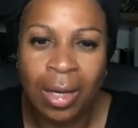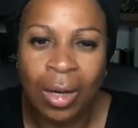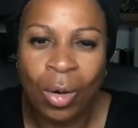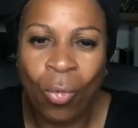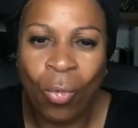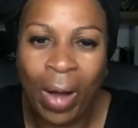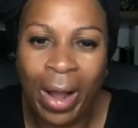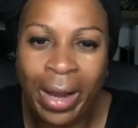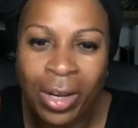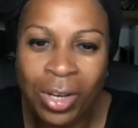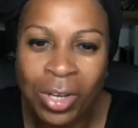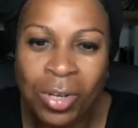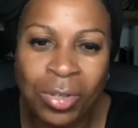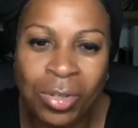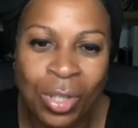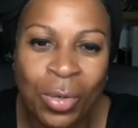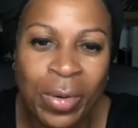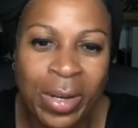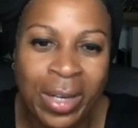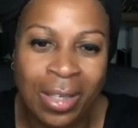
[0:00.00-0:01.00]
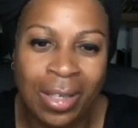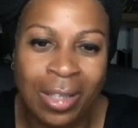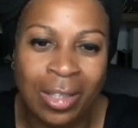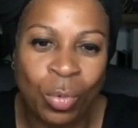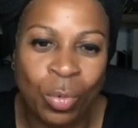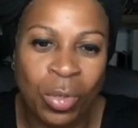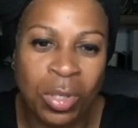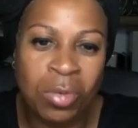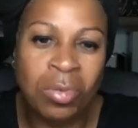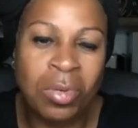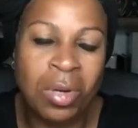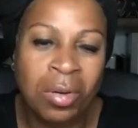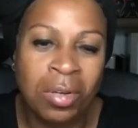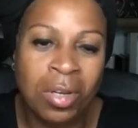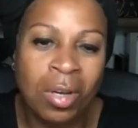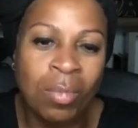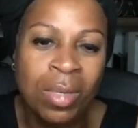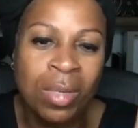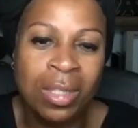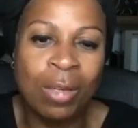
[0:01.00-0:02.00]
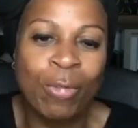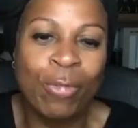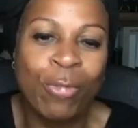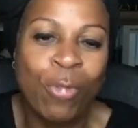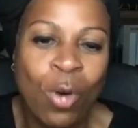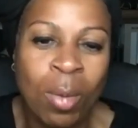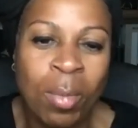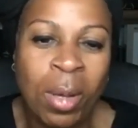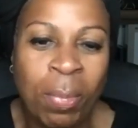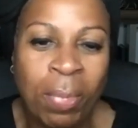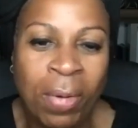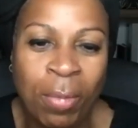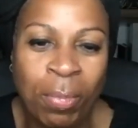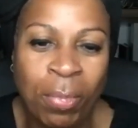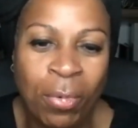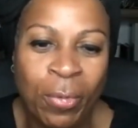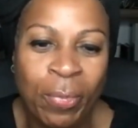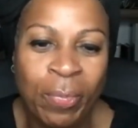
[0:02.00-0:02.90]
Why are you doing this when you know you're misinforming people?